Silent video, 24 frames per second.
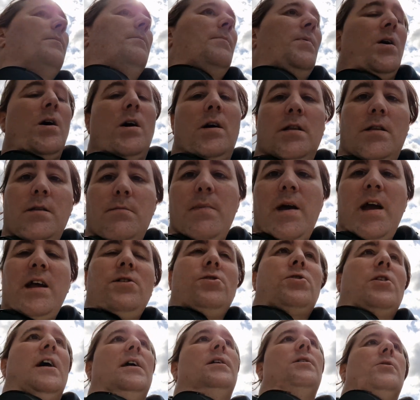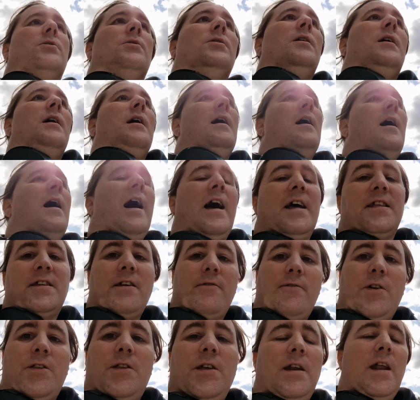But the main channel has
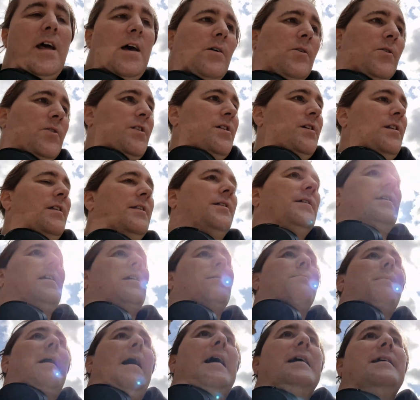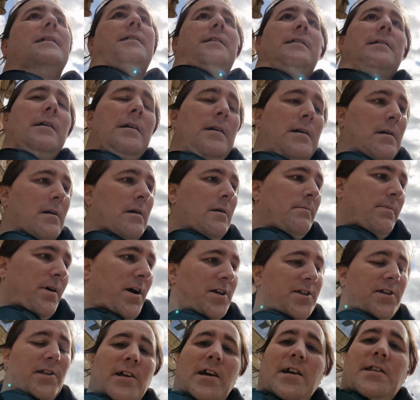everything else, and I think it might,
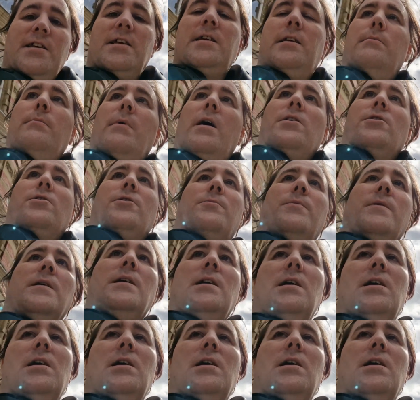personally I think it might just be